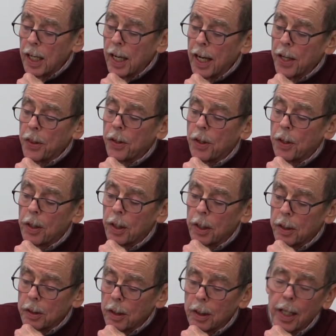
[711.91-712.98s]
and the
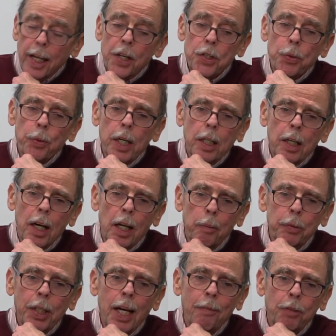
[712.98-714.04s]
last three
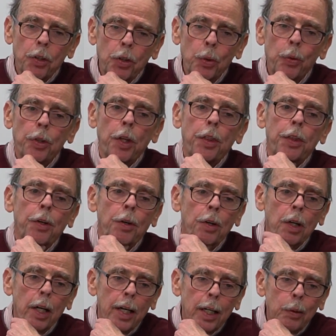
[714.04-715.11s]
columns have to do with the
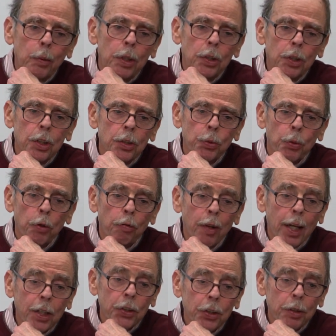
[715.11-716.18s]
third leg, which is
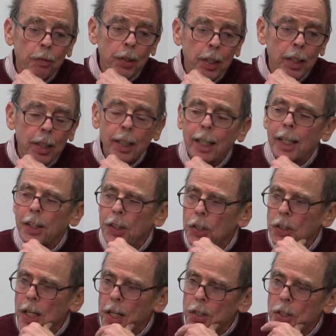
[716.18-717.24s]
reflexivity and how
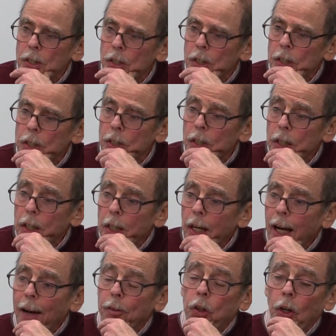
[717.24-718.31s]
these agencies
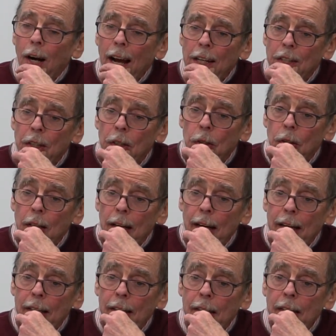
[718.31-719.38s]
have tried to do
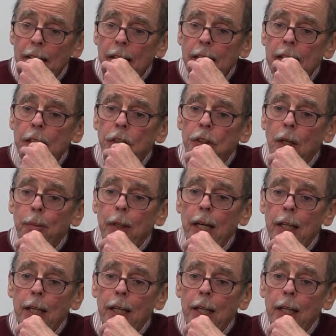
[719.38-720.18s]
that. In some